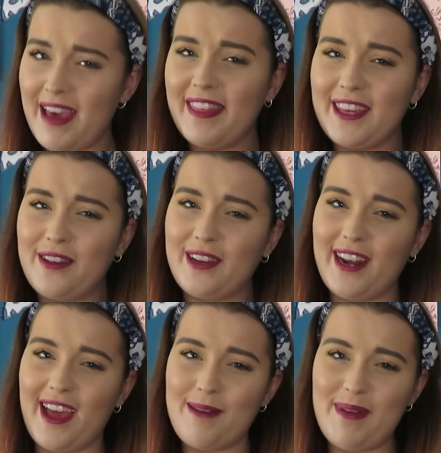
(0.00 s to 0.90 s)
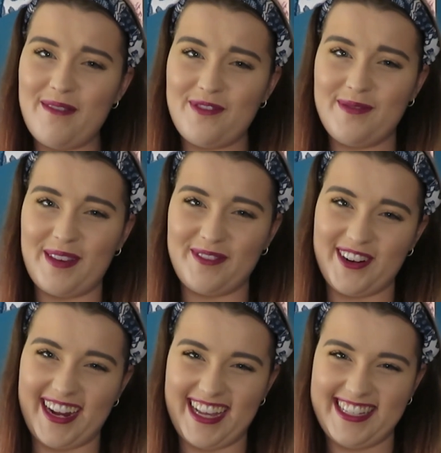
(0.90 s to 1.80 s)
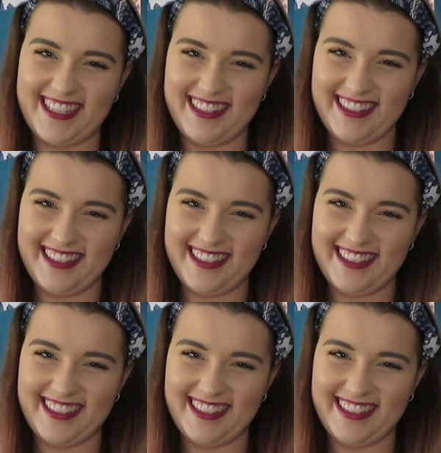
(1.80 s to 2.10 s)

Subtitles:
I think you could learn a bit from them, Chris.